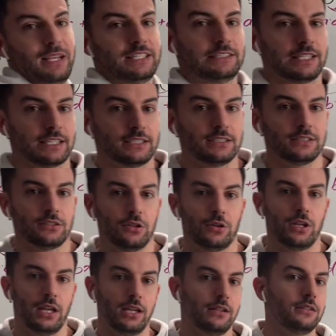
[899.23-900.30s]
basics,
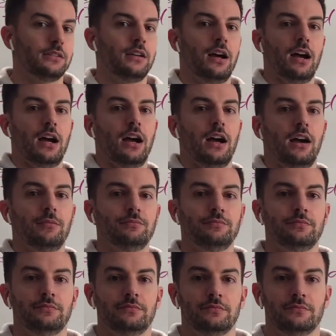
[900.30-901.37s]
okay?
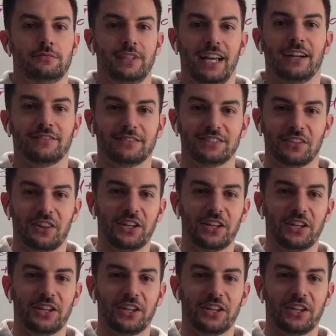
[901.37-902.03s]
Yeah, so